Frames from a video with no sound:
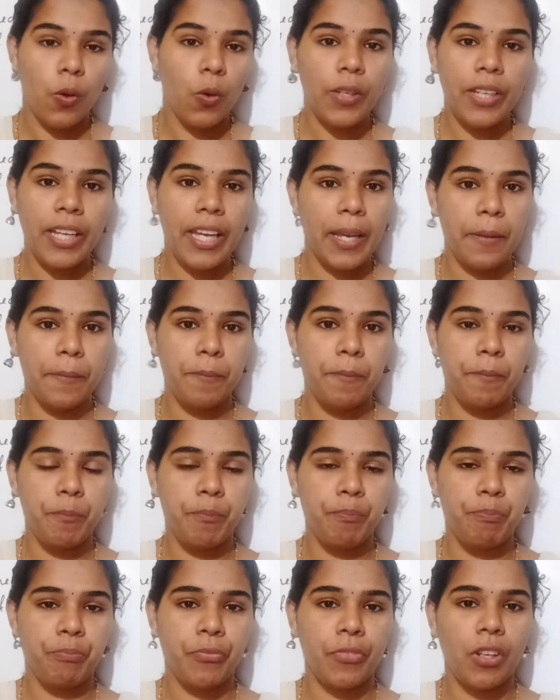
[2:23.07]
Okay,
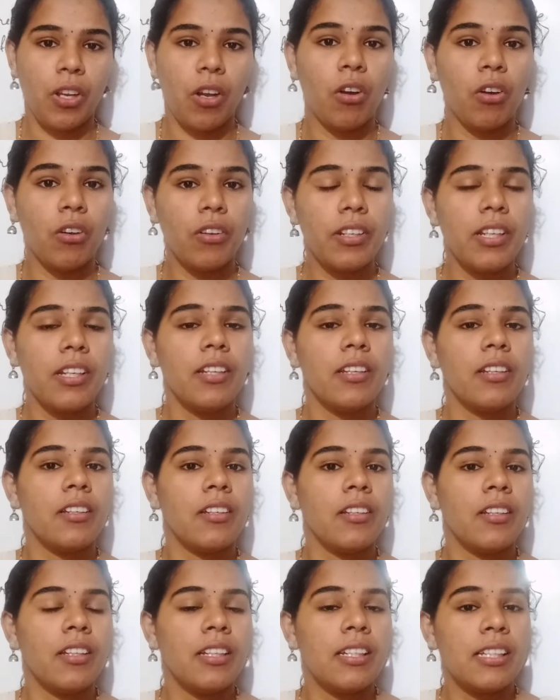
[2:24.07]
or
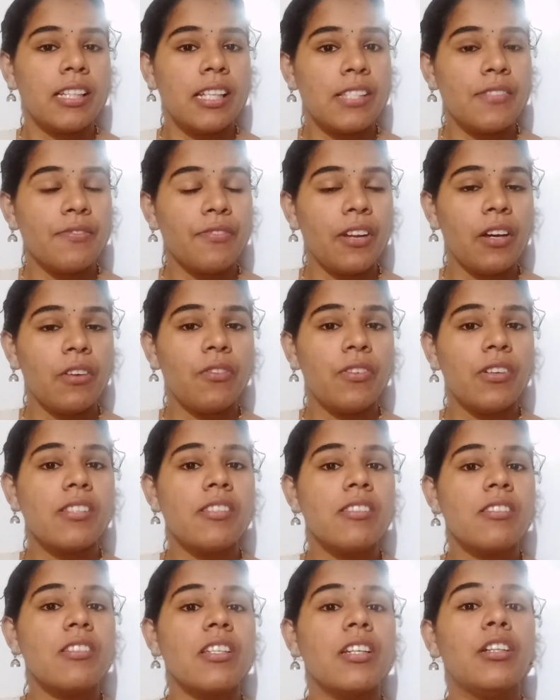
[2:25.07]
these
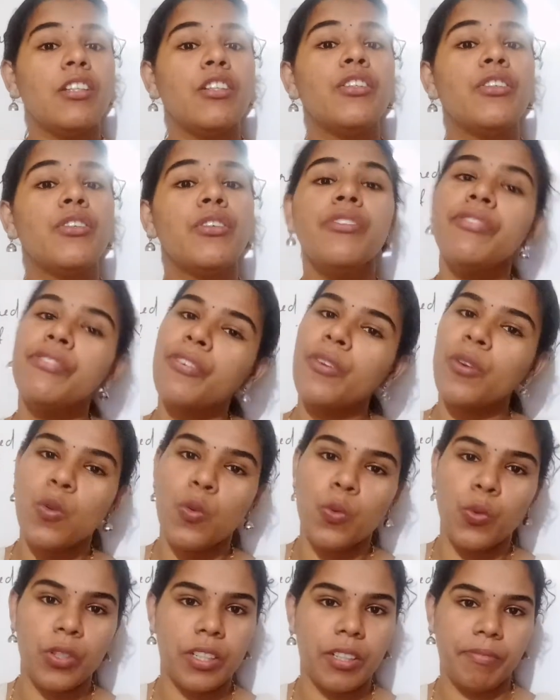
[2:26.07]
flowers turn to
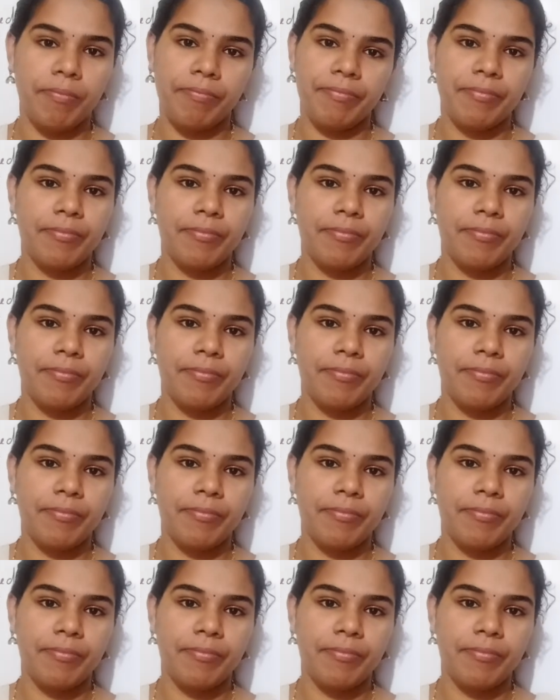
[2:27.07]
fruit.